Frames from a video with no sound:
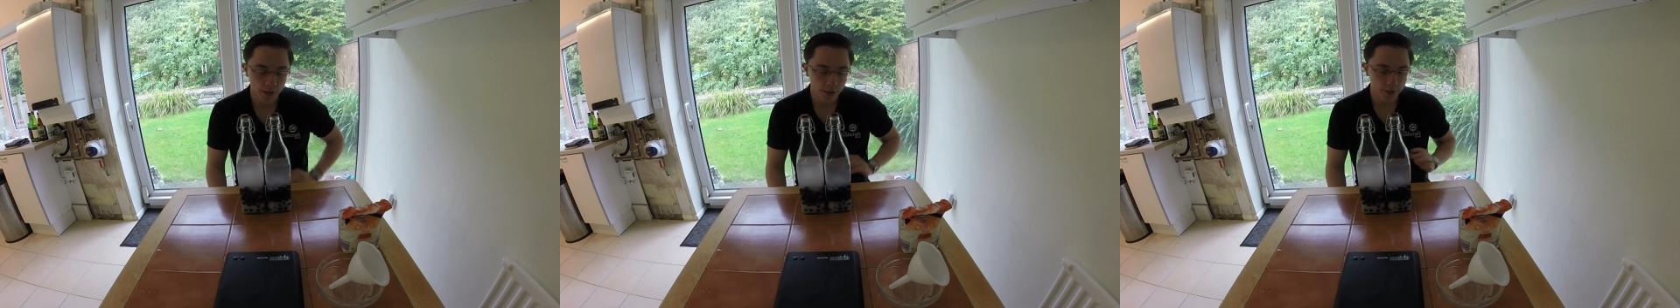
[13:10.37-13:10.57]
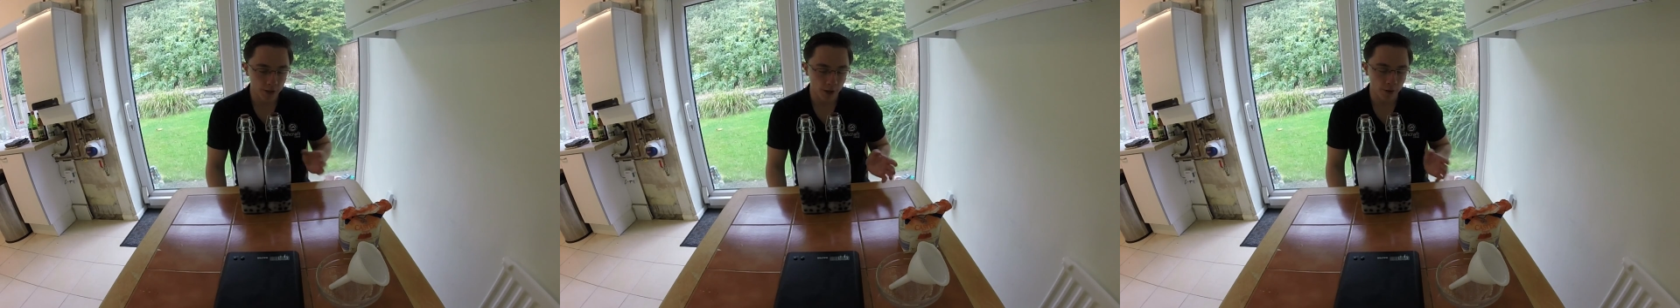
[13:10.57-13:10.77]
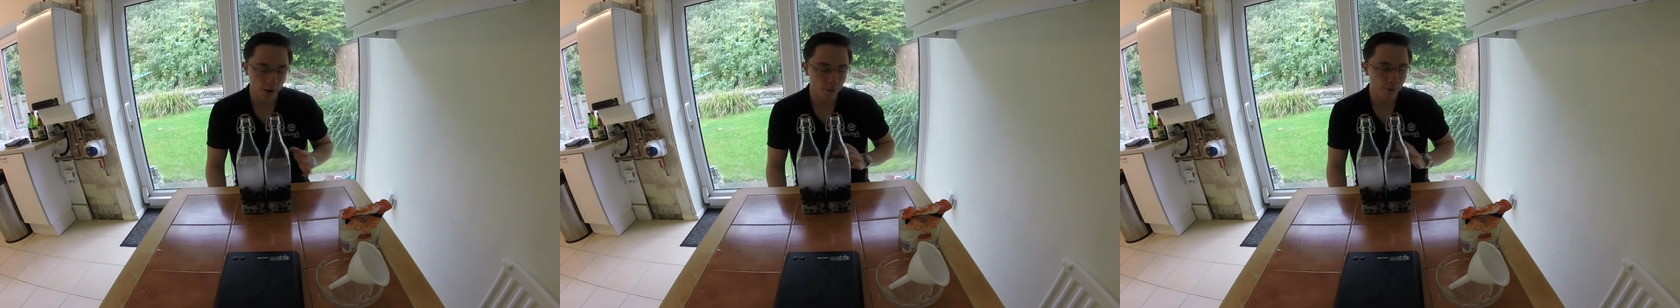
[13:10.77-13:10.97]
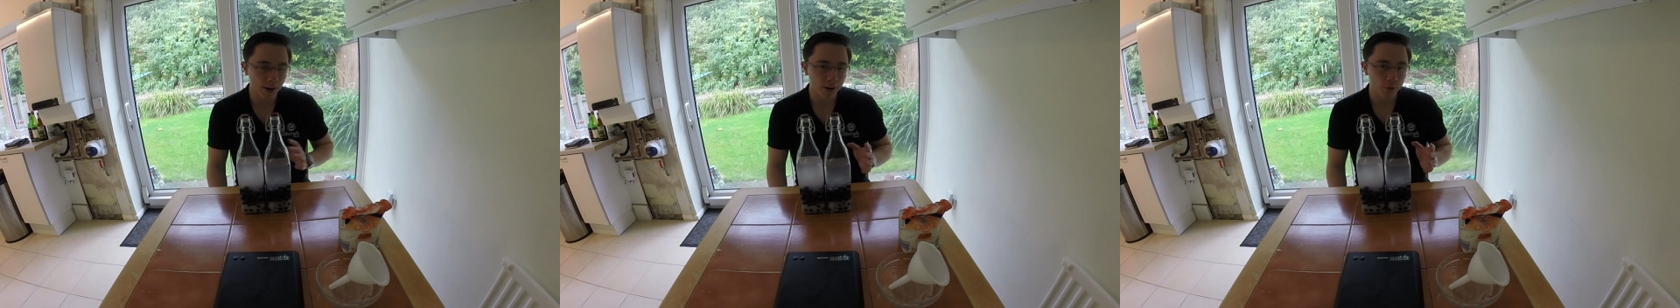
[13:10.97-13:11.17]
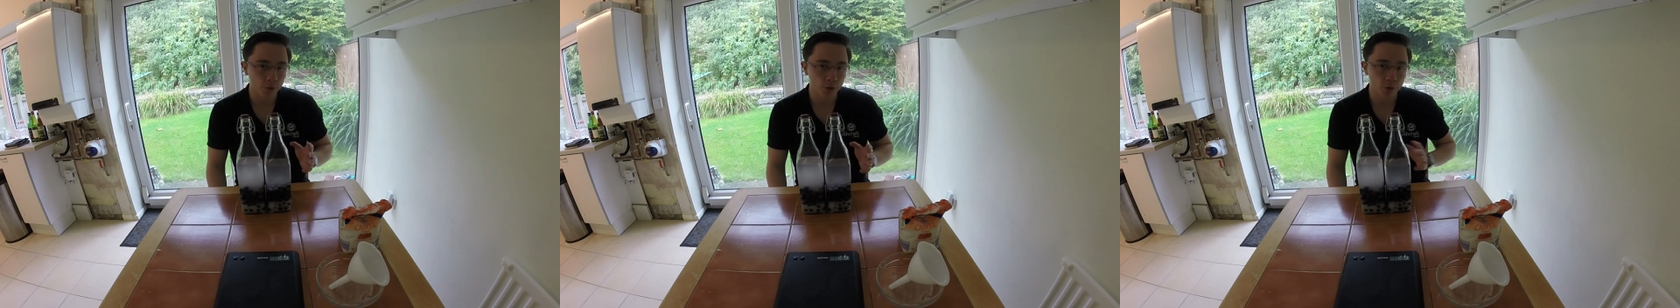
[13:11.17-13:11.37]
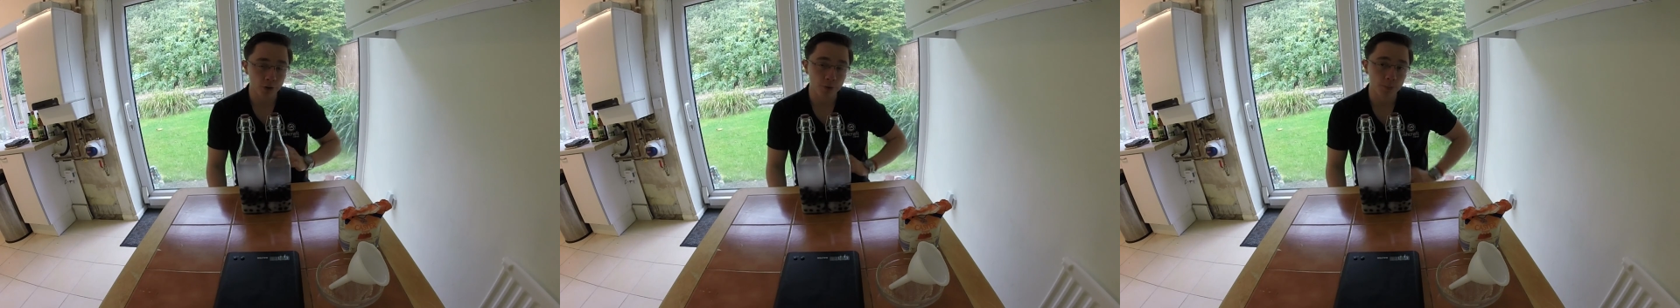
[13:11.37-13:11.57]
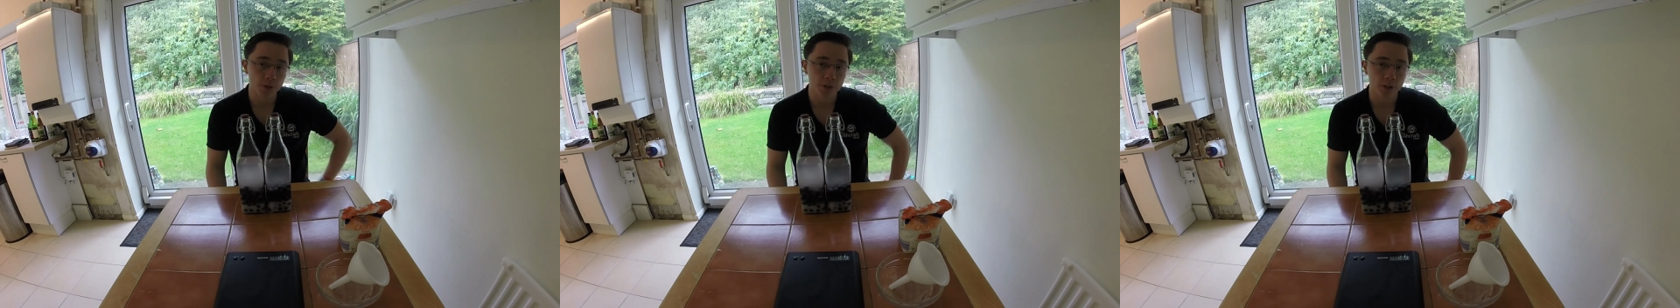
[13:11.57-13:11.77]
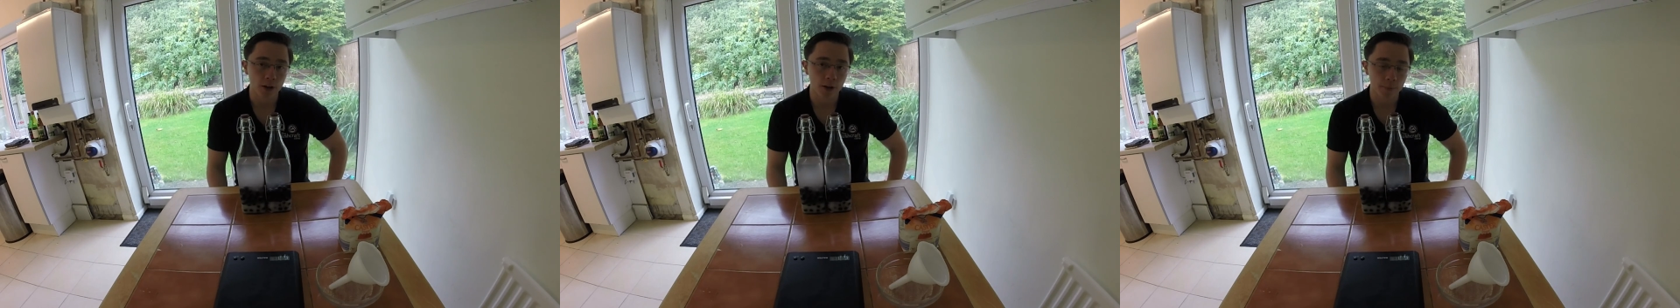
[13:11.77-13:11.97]
So around
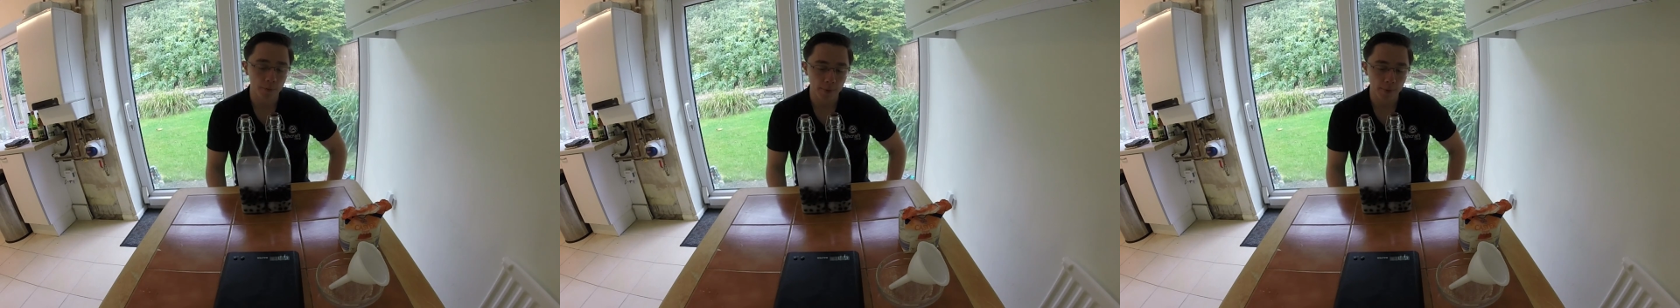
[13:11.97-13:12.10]
Christmas time,